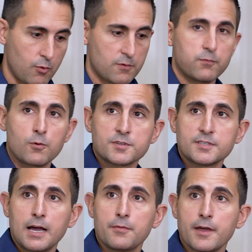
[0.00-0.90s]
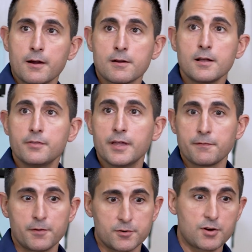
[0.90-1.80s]
more force down there than
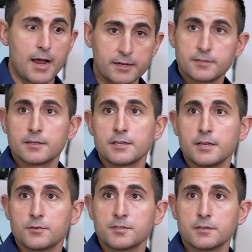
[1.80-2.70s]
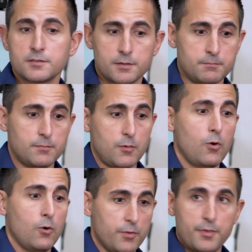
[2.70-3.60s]
if you're trying to, to
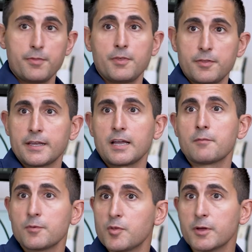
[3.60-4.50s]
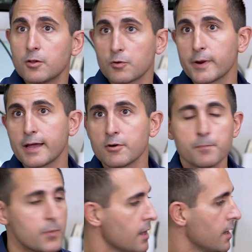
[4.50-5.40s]
hold the thing up from the middle or whatever.